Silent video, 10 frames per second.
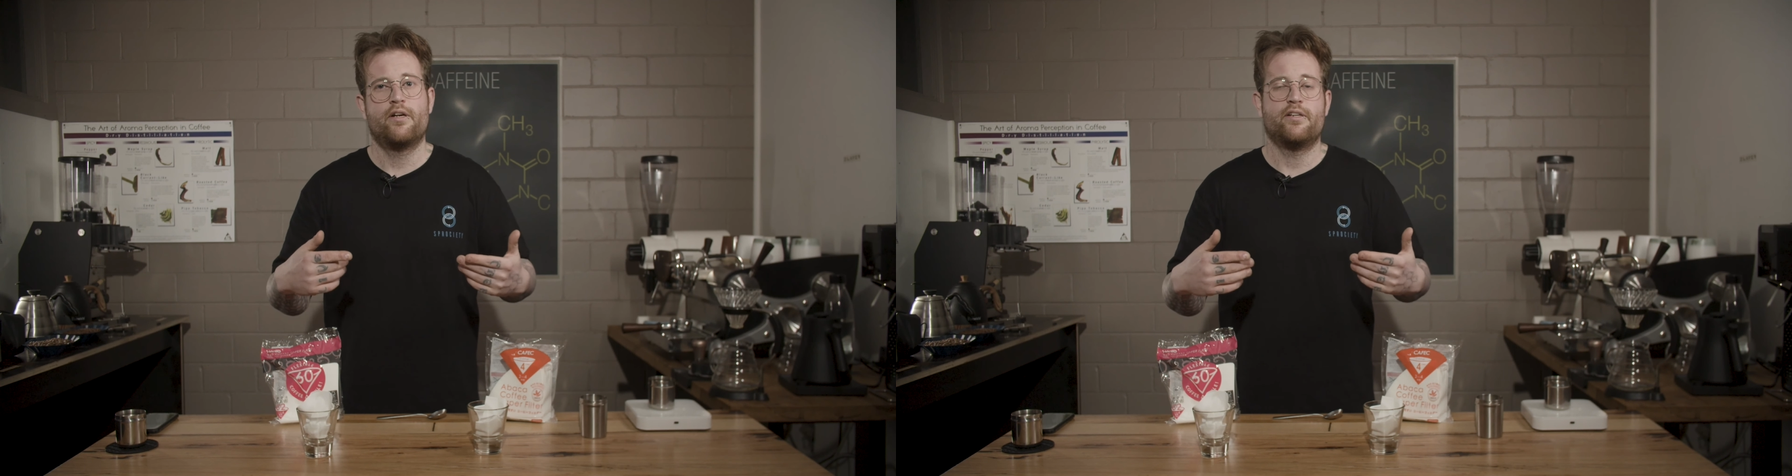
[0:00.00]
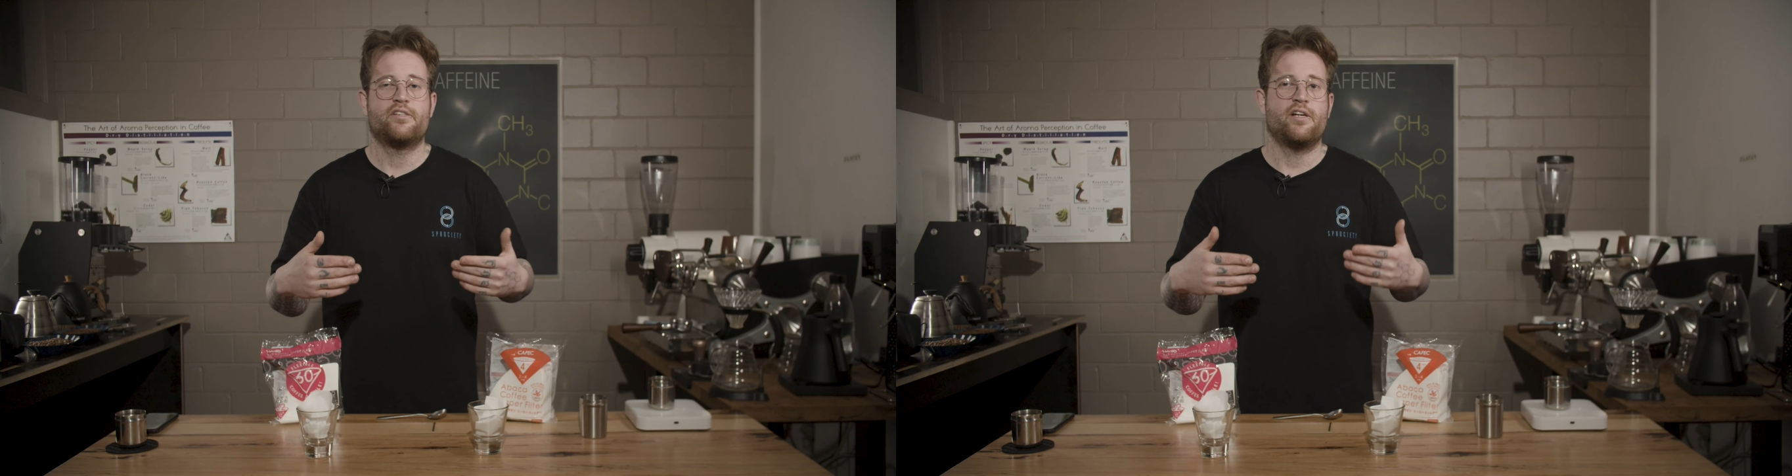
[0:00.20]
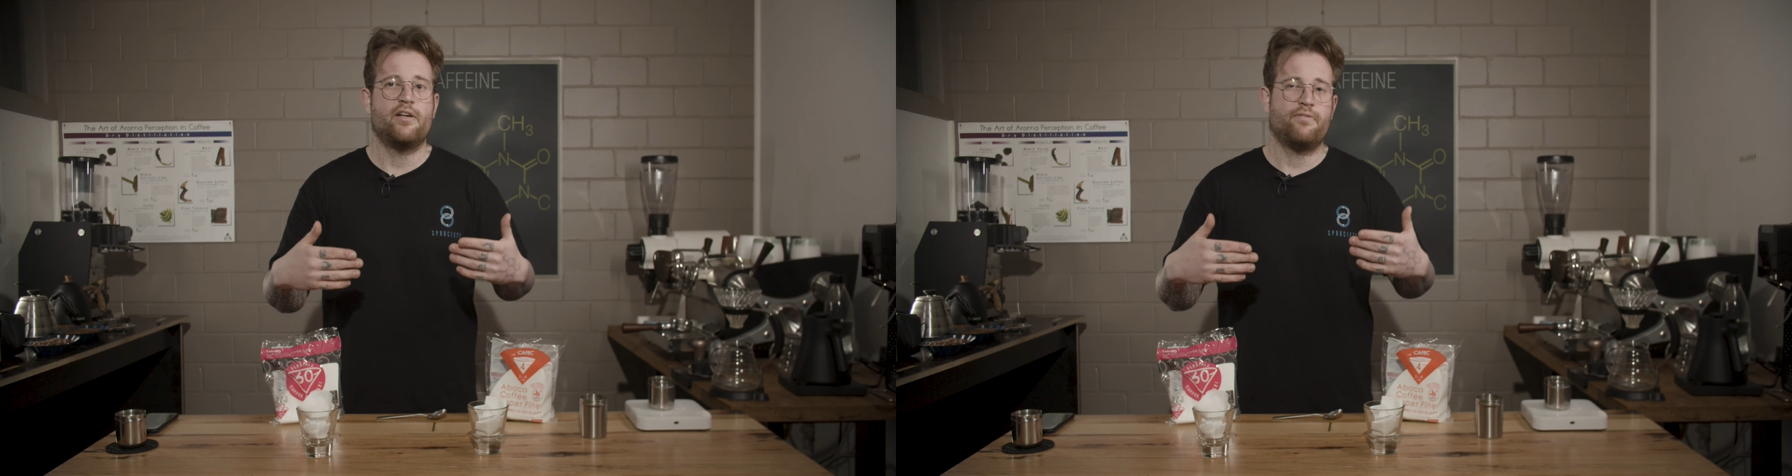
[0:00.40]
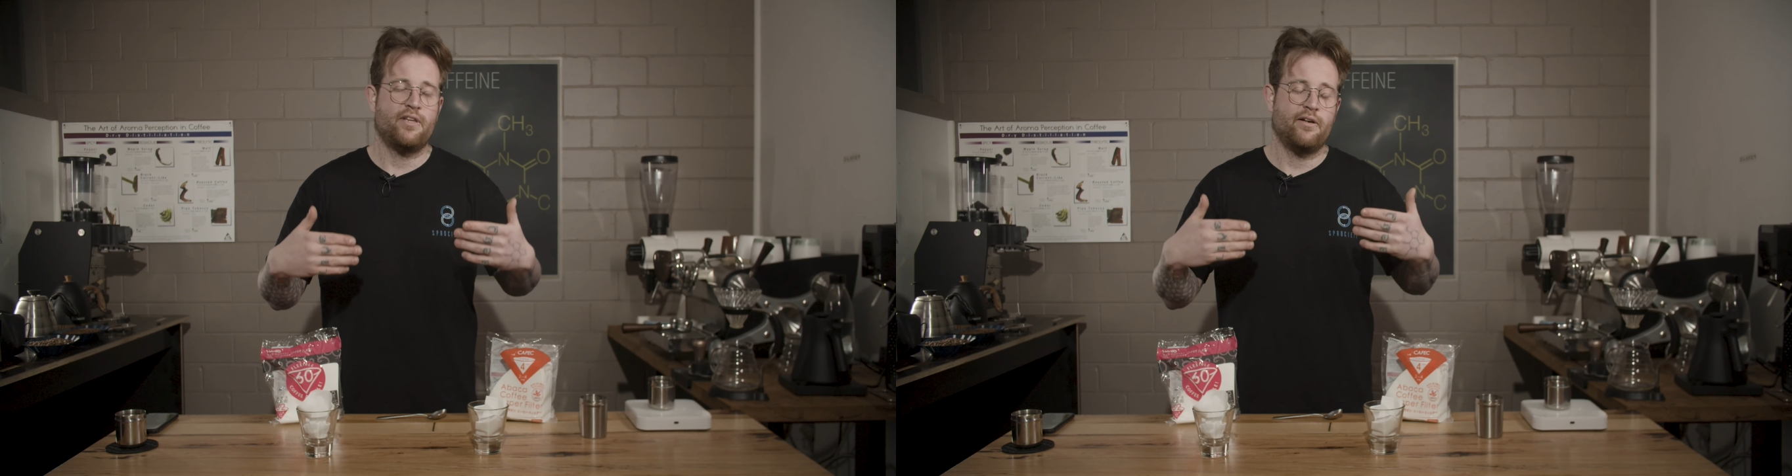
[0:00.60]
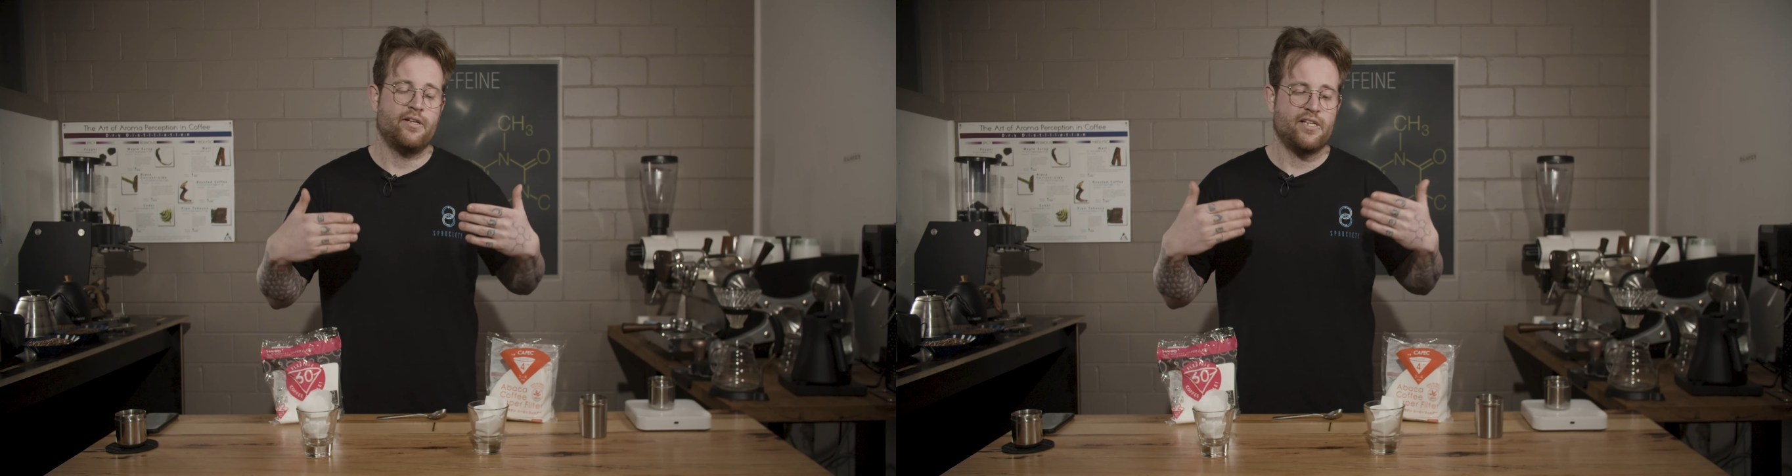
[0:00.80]
and see if
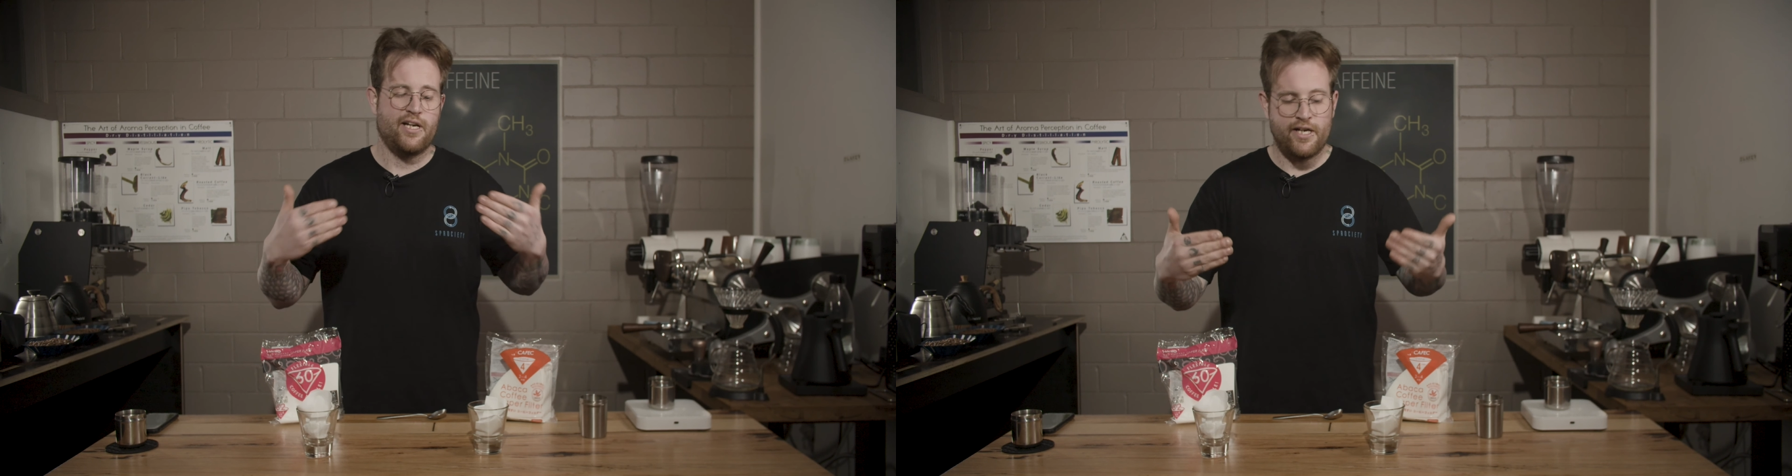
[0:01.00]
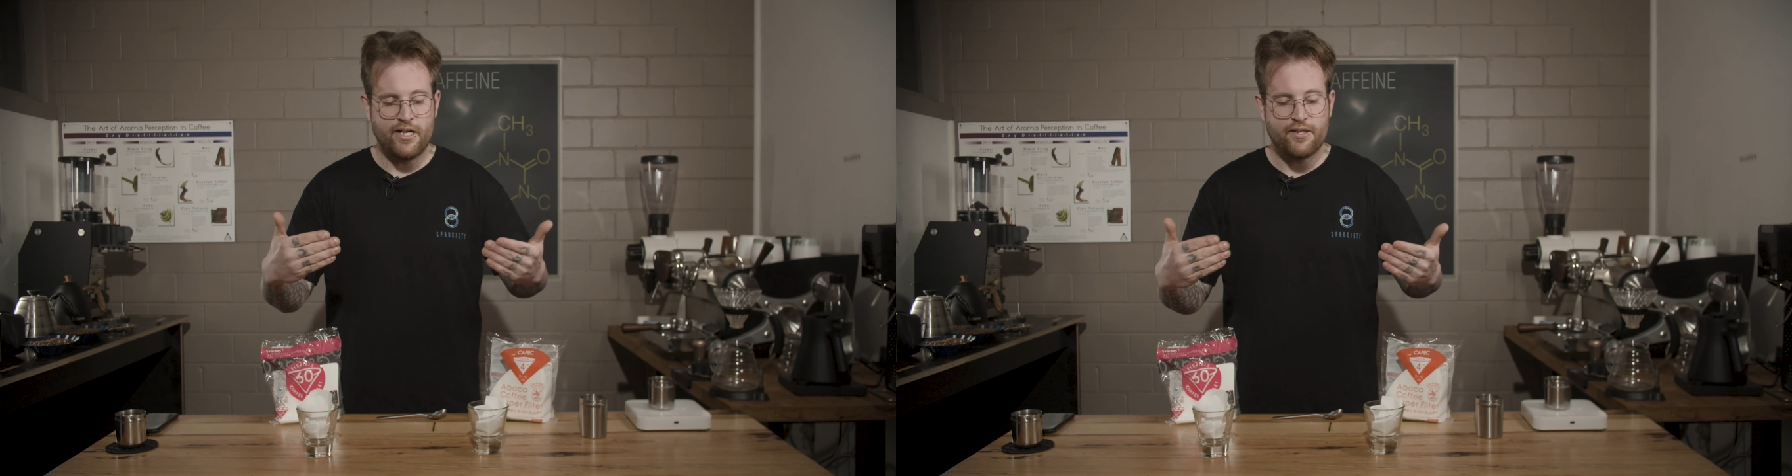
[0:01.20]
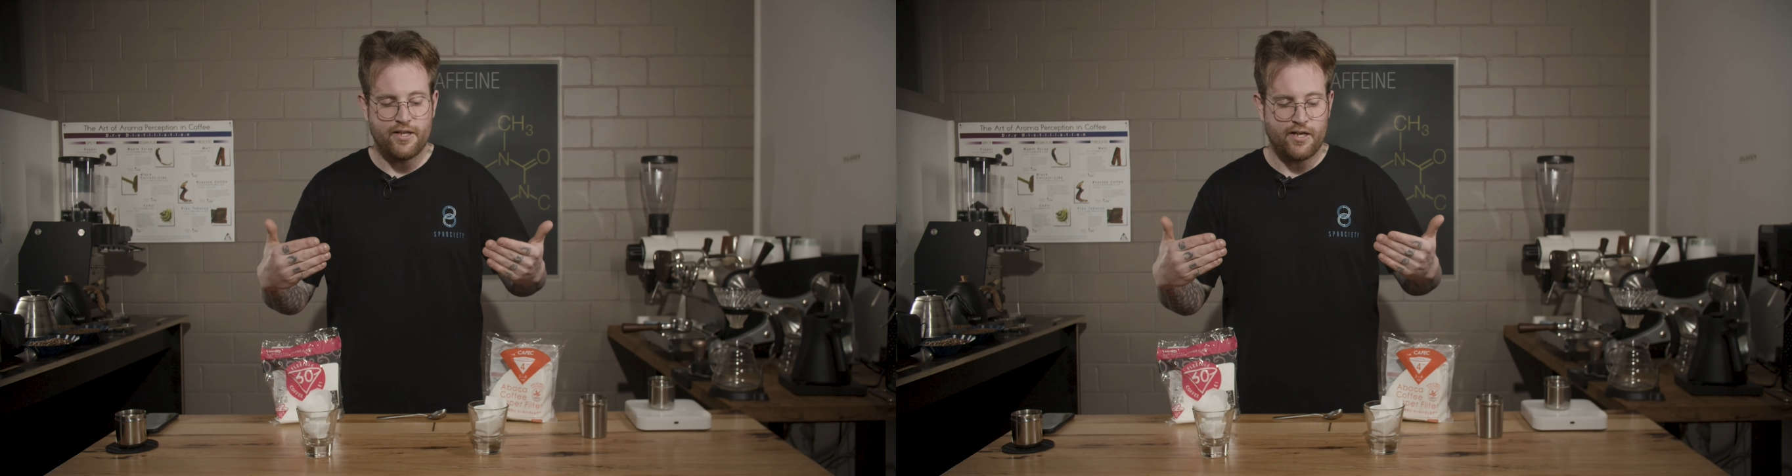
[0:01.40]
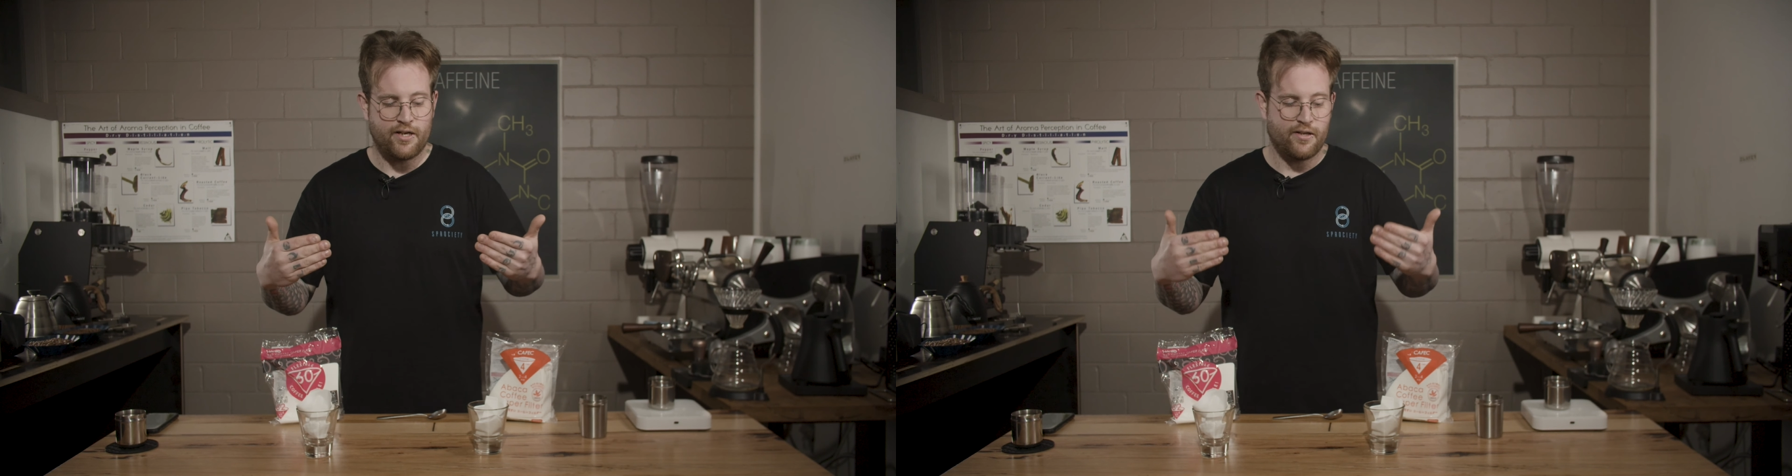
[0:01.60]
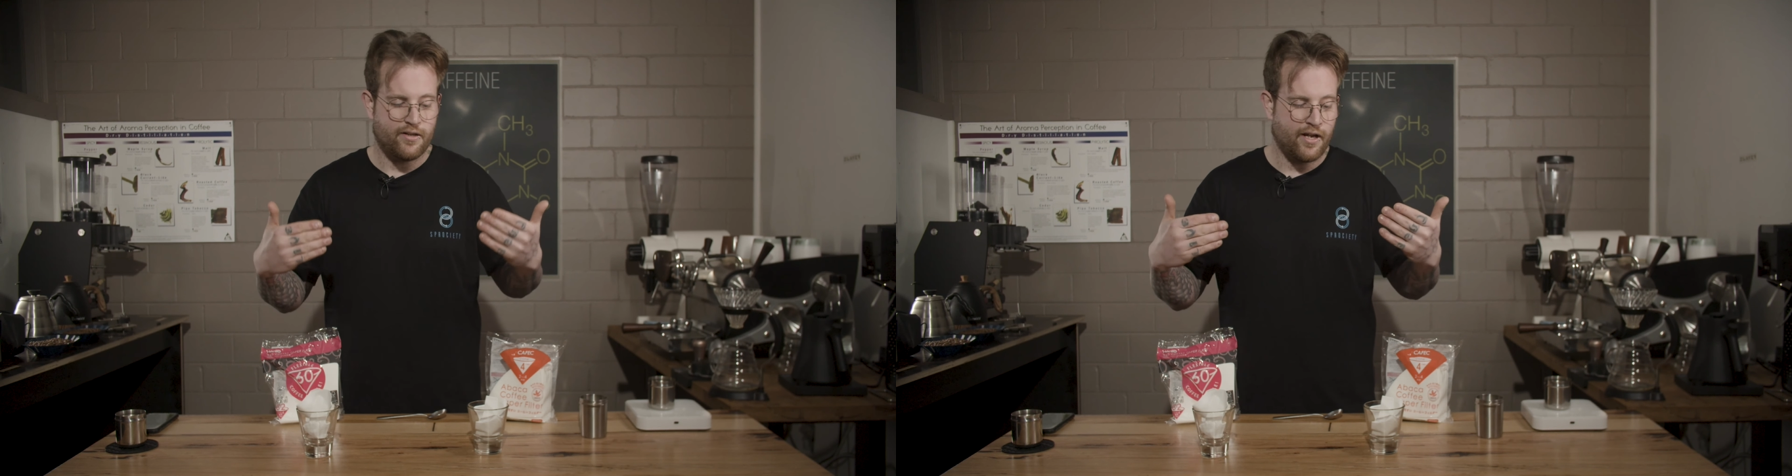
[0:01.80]
there is
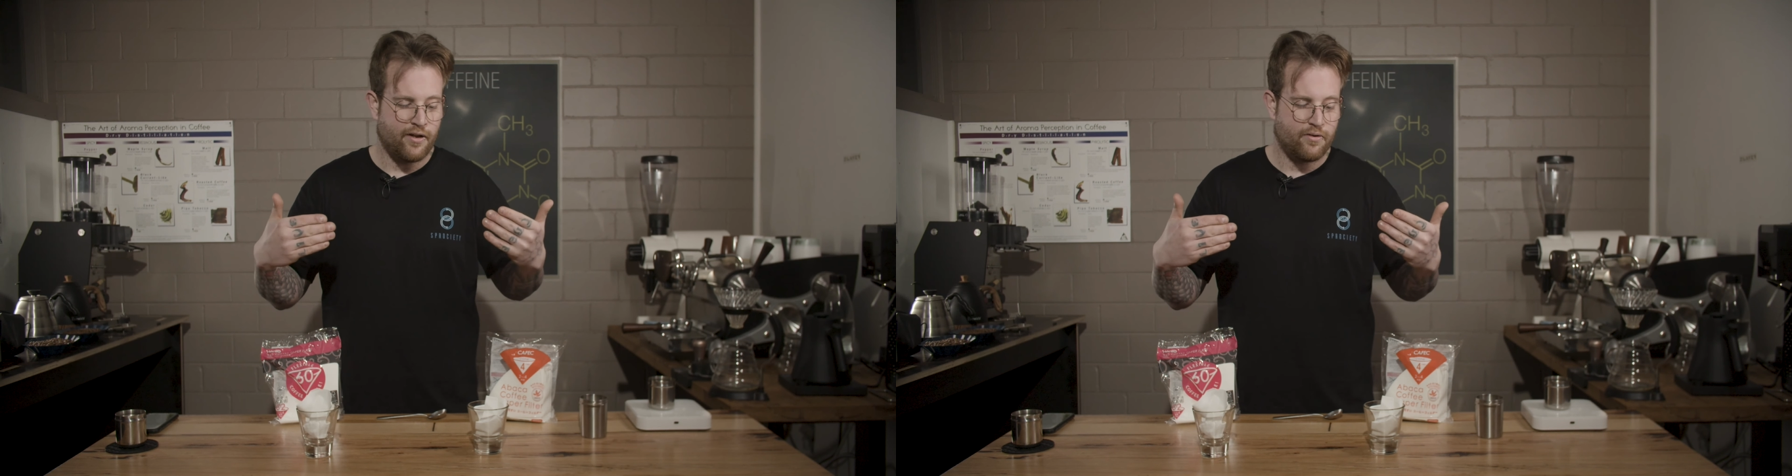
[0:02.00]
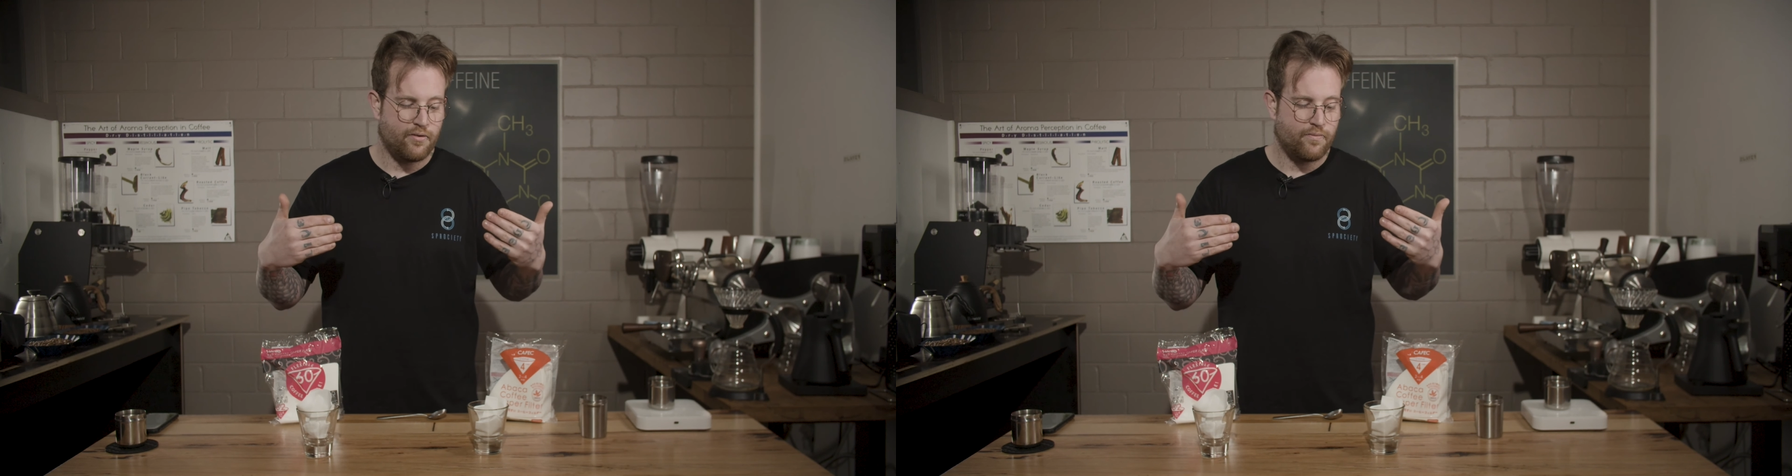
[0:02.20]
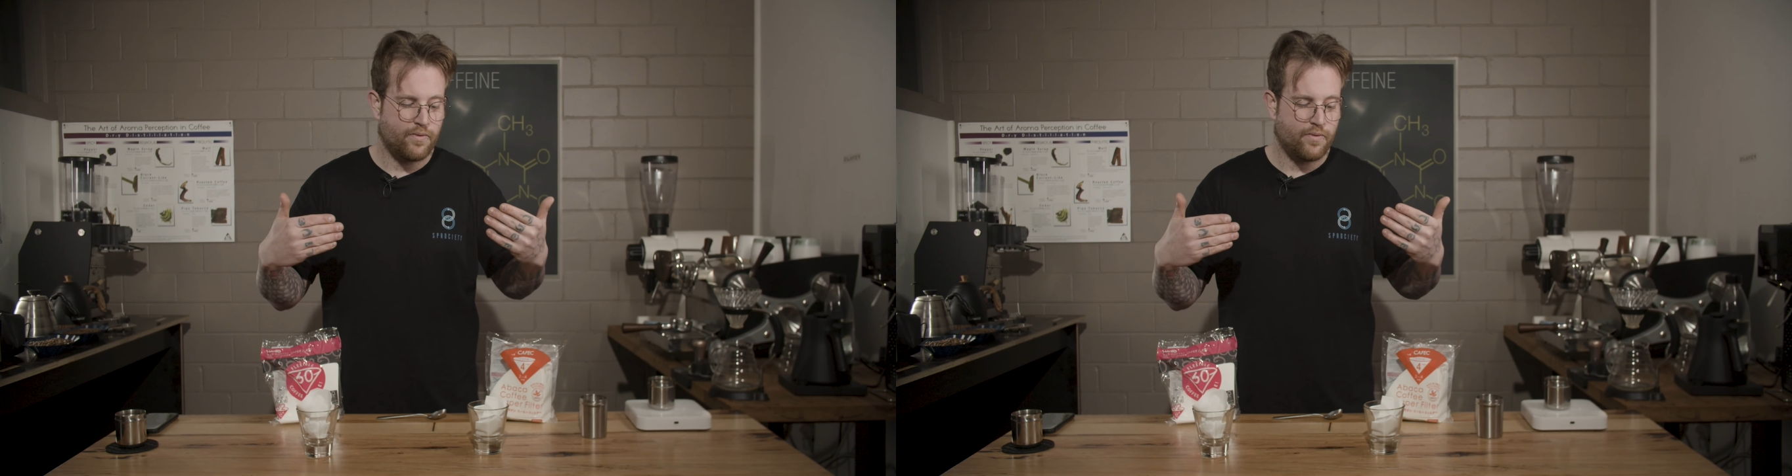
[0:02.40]
anything that